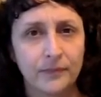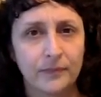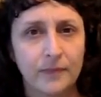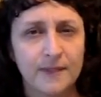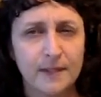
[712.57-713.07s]

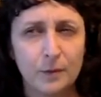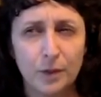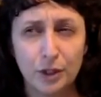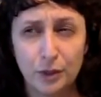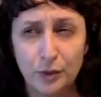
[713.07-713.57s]

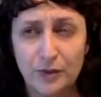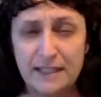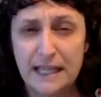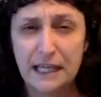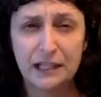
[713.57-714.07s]
Someone who's
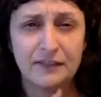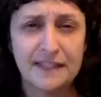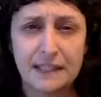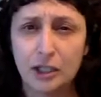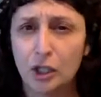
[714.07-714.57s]
negative,
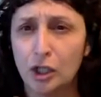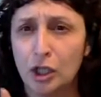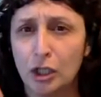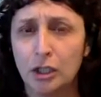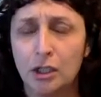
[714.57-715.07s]

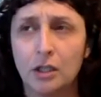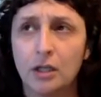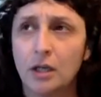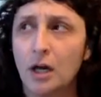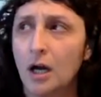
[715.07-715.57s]
cynical,
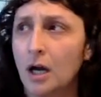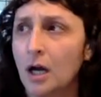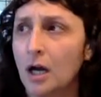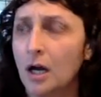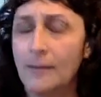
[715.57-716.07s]

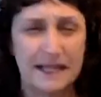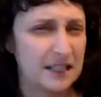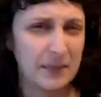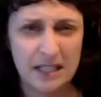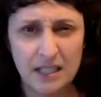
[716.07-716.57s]

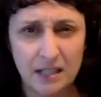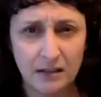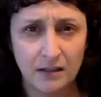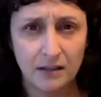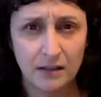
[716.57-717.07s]

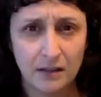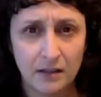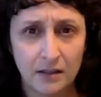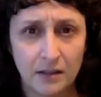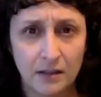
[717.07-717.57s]
pessimistic?
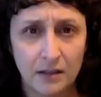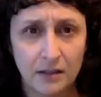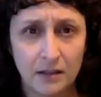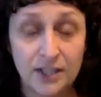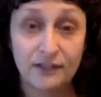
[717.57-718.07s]

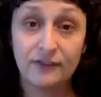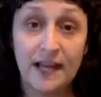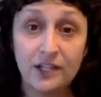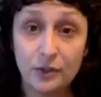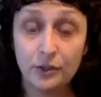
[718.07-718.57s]
Because if
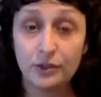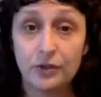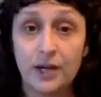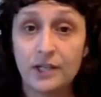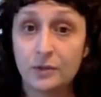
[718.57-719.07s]
that's who you're
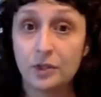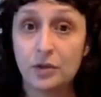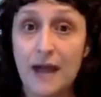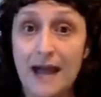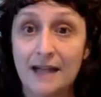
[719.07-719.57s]
trying to
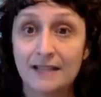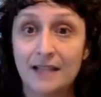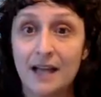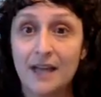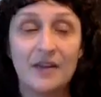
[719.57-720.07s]
attract,
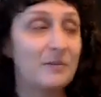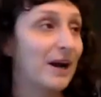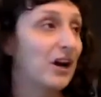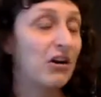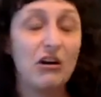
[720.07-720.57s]
then
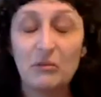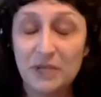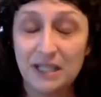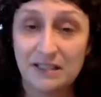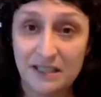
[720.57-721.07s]
by all
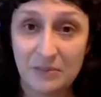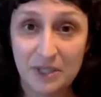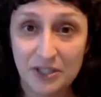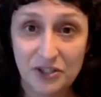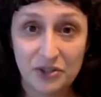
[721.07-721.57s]
means
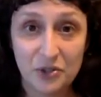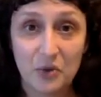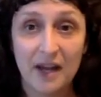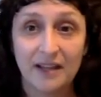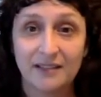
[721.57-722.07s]
diminish your
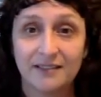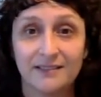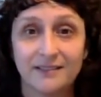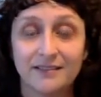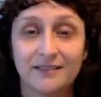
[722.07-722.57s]
joy.
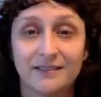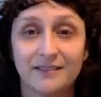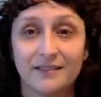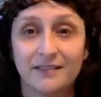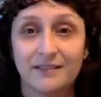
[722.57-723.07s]

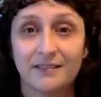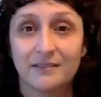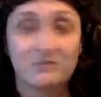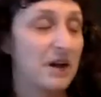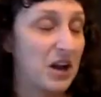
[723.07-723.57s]

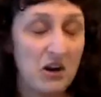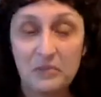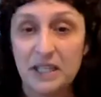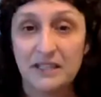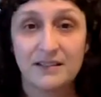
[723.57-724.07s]
By all
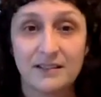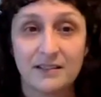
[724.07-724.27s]
means,